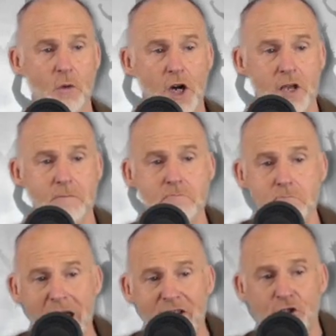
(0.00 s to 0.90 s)
what a
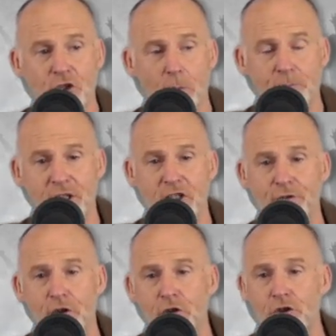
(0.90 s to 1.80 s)
messed up,
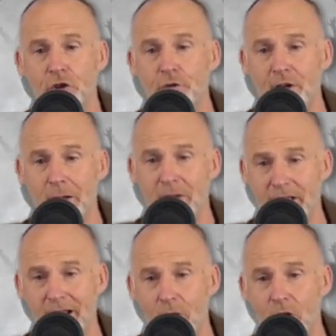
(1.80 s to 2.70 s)
dysfunctional
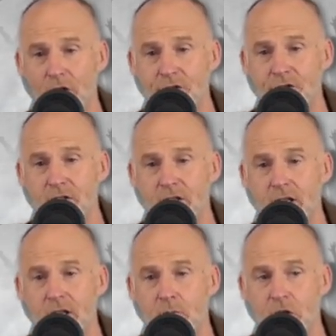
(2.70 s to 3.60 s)
family that was.
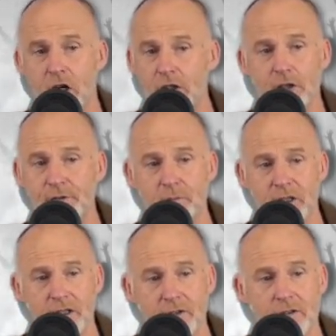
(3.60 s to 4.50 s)
But God loved them,
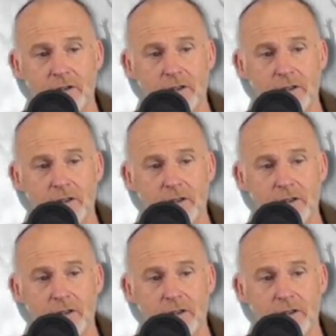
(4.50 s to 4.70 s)
you know.